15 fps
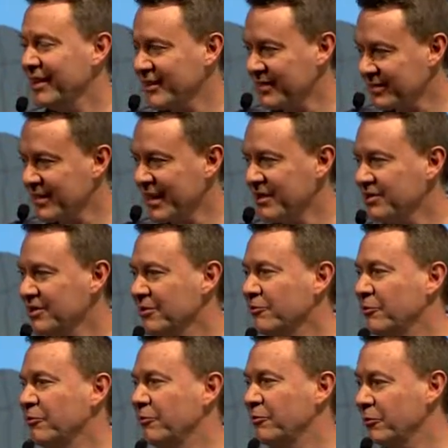This is actually a
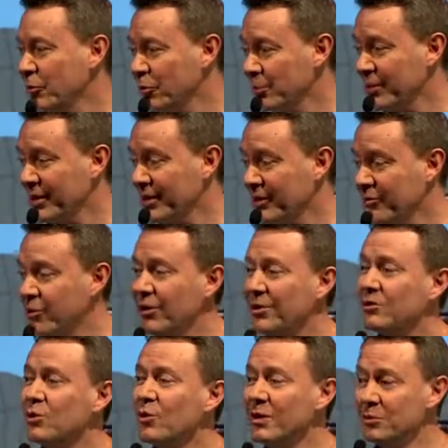fulfillment of what
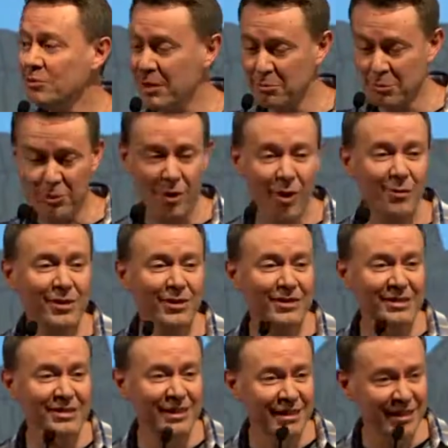has always been
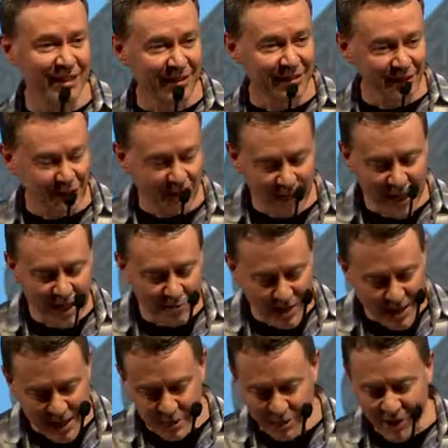promised through
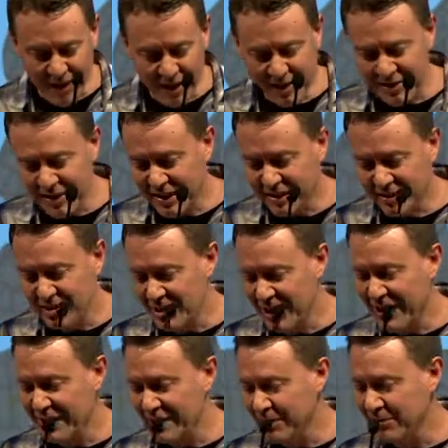Abraham, Isaac, and
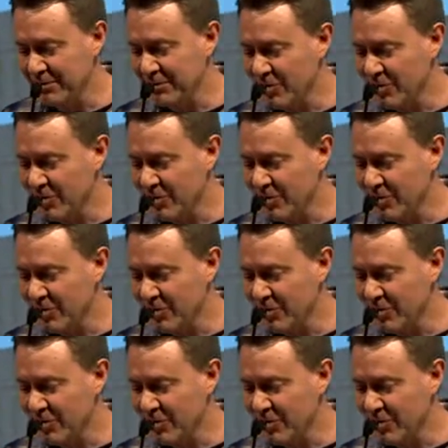Jacob.